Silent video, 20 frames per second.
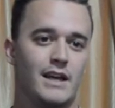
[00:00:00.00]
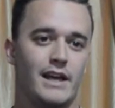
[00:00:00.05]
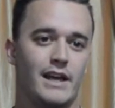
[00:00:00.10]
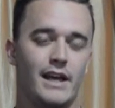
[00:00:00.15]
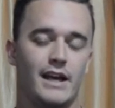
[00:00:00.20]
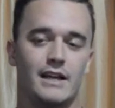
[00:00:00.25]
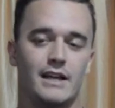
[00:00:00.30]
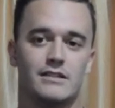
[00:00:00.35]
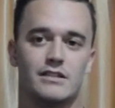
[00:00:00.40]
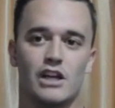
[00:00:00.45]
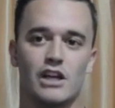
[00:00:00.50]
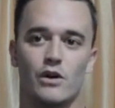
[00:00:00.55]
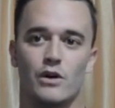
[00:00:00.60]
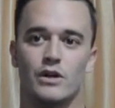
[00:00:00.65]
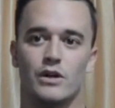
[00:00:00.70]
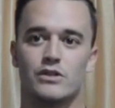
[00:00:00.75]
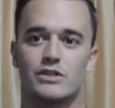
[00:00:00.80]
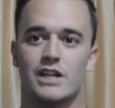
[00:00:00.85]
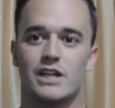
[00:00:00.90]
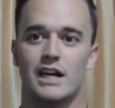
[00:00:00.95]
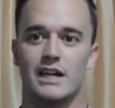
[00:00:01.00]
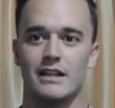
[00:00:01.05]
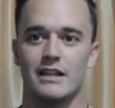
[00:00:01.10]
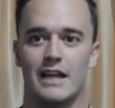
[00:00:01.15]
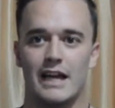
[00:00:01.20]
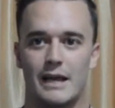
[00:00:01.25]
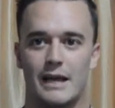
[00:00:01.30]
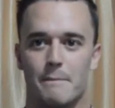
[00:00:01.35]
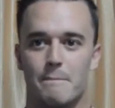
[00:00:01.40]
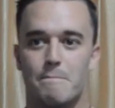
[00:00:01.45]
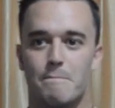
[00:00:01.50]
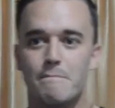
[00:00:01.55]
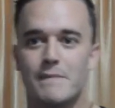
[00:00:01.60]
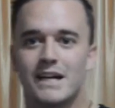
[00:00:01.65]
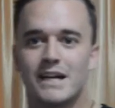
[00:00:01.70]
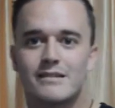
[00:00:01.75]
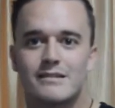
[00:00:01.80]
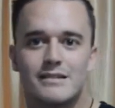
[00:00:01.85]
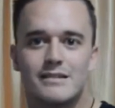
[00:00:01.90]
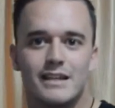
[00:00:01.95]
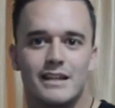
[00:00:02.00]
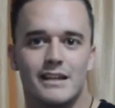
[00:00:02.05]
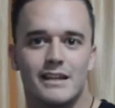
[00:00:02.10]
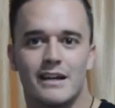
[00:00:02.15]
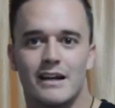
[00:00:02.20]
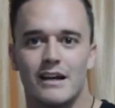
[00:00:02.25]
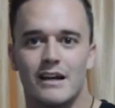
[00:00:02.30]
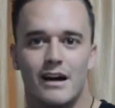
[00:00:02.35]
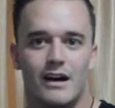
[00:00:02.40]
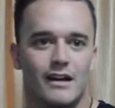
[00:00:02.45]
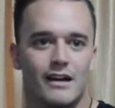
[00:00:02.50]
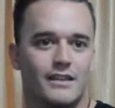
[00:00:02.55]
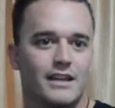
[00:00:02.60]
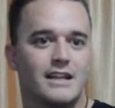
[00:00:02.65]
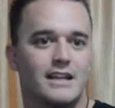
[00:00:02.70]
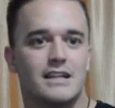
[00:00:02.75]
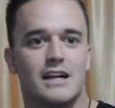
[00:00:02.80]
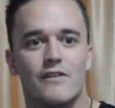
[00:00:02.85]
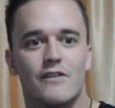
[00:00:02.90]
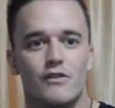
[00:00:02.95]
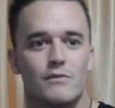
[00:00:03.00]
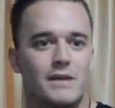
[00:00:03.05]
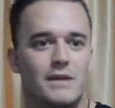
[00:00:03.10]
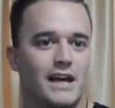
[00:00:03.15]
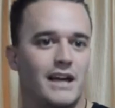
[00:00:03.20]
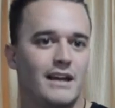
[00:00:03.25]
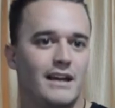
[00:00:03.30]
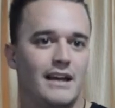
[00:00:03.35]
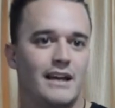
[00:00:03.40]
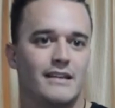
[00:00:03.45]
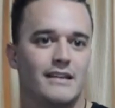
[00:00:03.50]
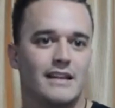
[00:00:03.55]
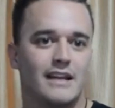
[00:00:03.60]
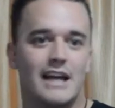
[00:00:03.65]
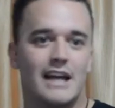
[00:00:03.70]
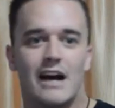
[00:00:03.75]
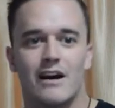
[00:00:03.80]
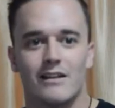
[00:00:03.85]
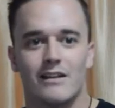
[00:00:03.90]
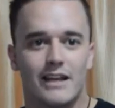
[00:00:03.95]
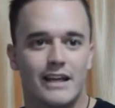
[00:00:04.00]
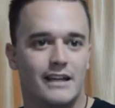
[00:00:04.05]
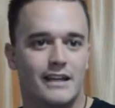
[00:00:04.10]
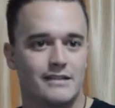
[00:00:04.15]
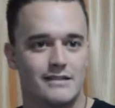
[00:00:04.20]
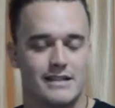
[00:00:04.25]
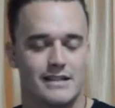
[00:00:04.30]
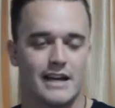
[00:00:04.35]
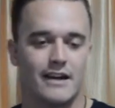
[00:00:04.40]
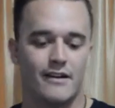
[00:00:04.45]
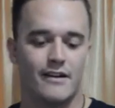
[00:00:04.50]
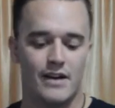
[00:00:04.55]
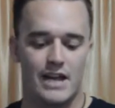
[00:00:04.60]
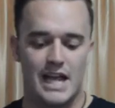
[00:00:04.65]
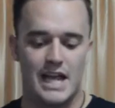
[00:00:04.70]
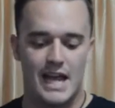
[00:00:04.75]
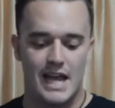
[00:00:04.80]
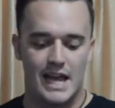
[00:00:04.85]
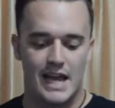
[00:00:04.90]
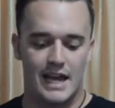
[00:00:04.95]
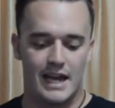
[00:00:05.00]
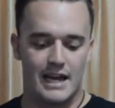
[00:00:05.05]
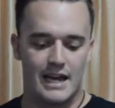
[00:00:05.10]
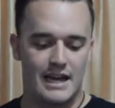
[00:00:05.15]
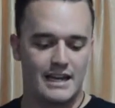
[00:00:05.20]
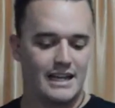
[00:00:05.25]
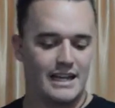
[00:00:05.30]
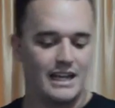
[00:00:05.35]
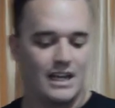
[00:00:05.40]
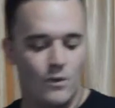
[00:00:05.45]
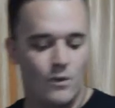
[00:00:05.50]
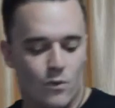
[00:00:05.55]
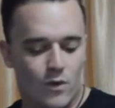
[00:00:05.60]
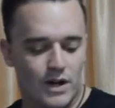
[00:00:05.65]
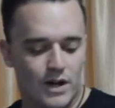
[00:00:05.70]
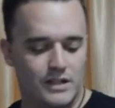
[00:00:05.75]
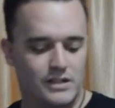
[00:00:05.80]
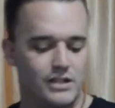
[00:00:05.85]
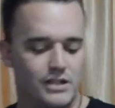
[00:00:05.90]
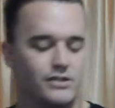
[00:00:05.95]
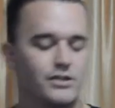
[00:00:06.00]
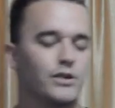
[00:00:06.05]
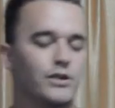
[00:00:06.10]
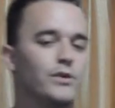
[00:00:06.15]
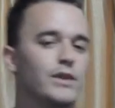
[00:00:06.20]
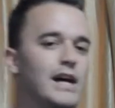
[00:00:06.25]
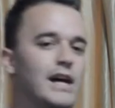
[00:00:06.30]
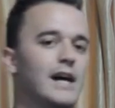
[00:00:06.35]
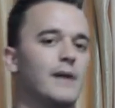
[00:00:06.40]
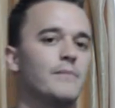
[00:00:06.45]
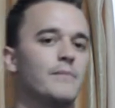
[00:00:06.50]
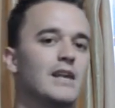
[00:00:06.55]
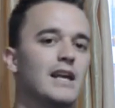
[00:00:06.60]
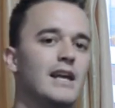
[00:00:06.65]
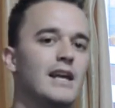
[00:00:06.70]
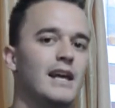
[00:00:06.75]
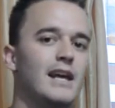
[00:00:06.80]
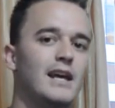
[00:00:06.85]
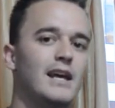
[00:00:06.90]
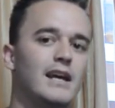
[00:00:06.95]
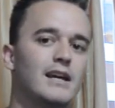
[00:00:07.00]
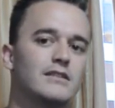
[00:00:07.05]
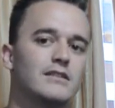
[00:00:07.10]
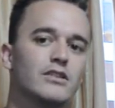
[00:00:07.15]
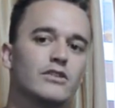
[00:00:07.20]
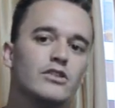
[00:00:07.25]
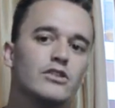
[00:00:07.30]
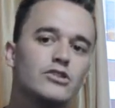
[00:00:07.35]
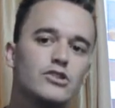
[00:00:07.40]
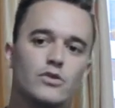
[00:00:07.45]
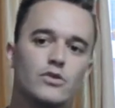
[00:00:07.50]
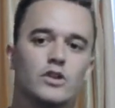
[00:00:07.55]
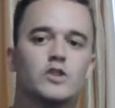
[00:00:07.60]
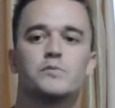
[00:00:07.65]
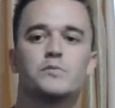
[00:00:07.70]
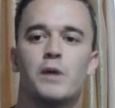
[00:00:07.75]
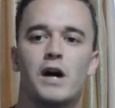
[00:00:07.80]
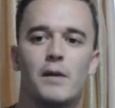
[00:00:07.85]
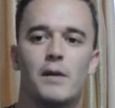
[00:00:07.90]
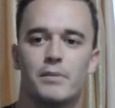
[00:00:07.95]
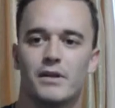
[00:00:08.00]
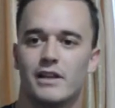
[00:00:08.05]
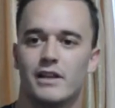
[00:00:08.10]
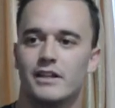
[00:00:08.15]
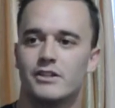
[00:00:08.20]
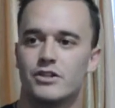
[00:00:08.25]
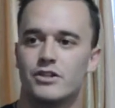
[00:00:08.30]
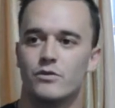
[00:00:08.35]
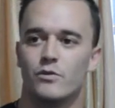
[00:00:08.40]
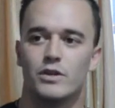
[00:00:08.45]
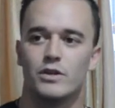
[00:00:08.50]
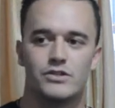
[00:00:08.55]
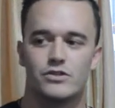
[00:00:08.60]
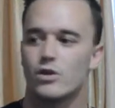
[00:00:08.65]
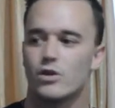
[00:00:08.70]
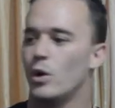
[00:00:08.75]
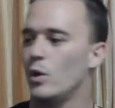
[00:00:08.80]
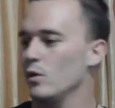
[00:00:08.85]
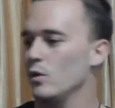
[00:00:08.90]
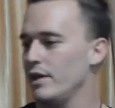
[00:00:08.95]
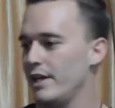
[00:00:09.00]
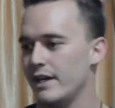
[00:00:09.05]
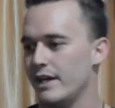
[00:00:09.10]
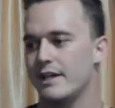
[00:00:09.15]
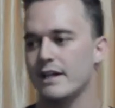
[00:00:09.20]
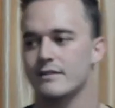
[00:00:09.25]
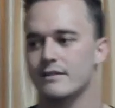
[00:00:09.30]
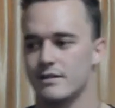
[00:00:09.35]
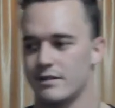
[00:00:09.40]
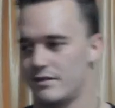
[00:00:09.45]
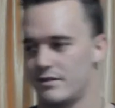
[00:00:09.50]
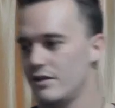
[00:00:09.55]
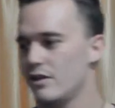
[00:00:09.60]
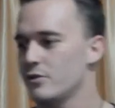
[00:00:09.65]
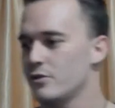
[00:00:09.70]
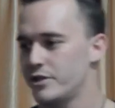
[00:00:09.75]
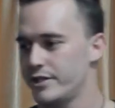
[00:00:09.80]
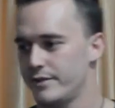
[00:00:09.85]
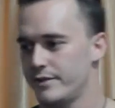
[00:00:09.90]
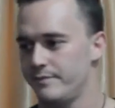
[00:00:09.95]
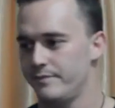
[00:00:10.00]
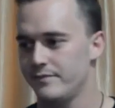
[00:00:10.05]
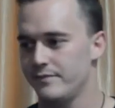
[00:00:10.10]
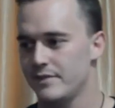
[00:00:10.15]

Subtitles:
And so it was kind of like mixing the government and the Galileans there. And he wanted to do that. And so the Jewish population was totally against this notion.